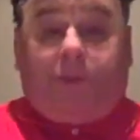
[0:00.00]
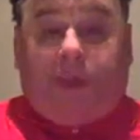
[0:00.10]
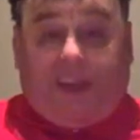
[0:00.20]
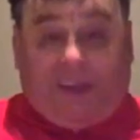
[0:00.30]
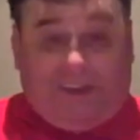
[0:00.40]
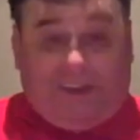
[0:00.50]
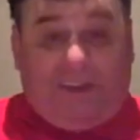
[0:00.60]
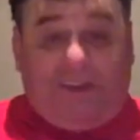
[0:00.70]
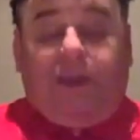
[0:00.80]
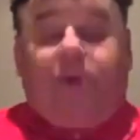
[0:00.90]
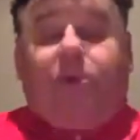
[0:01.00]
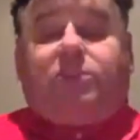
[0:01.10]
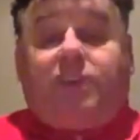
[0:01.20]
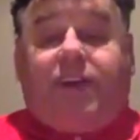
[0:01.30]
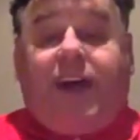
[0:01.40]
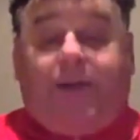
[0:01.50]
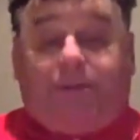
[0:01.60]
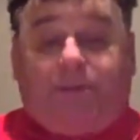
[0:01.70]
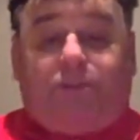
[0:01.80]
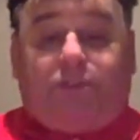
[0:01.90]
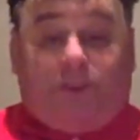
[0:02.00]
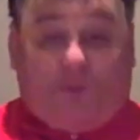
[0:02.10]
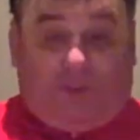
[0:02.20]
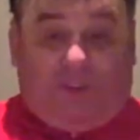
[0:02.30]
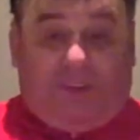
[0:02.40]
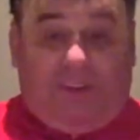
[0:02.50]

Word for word: I, whichever happens first.